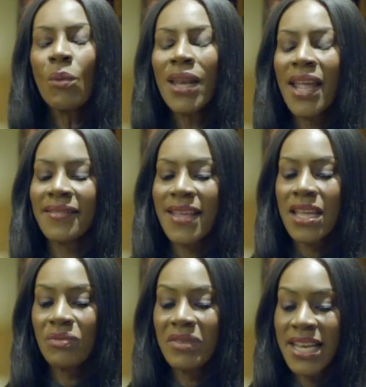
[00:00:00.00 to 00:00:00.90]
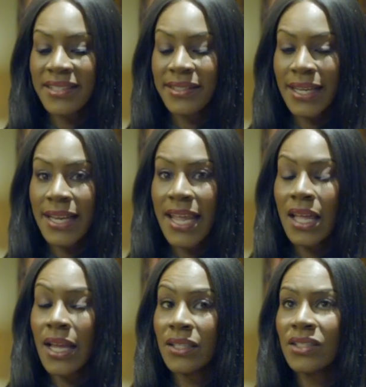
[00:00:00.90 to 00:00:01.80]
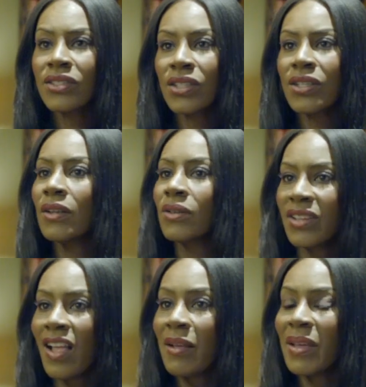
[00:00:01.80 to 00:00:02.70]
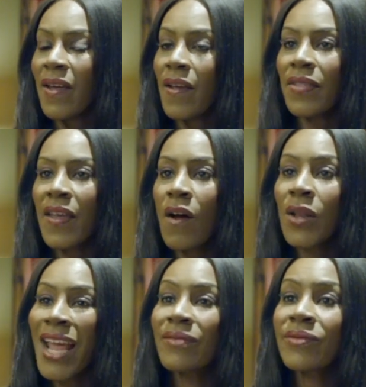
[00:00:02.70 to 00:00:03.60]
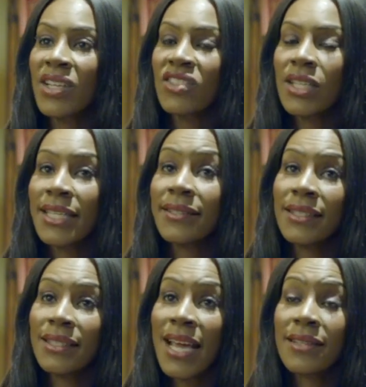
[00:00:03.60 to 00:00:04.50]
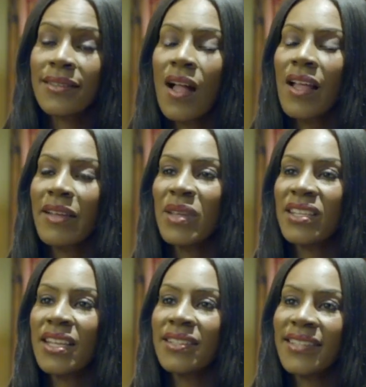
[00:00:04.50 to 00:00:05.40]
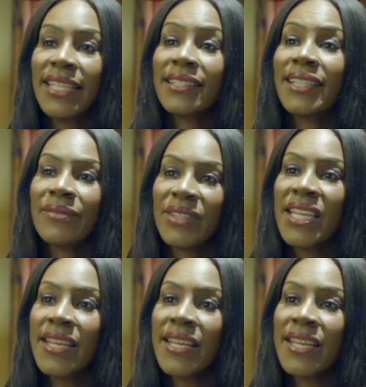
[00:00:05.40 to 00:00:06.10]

Well, I think realistically, I understood a long time ago that on average, at least at that time, it, it takes seven